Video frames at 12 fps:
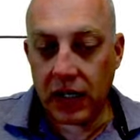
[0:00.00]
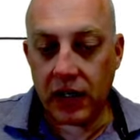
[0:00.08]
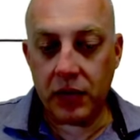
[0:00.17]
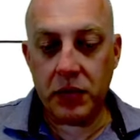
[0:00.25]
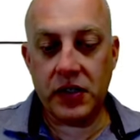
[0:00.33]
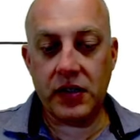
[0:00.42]

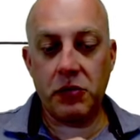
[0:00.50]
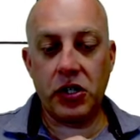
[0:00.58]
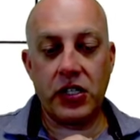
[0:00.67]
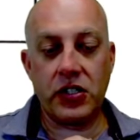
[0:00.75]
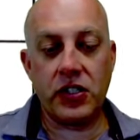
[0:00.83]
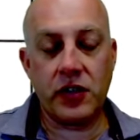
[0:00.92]
element
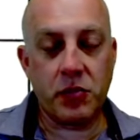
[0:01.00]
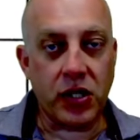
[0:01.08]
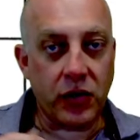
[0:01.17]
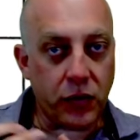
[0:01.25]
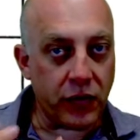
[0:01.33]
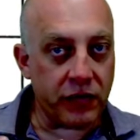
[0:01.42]
simulations, but
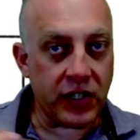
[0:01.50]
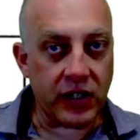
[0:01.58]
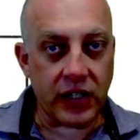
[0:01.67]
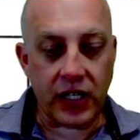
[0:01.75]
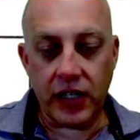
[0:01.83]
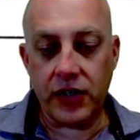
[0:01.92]
equivalent
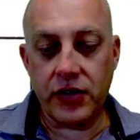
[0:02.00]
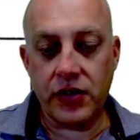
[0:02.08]
linear,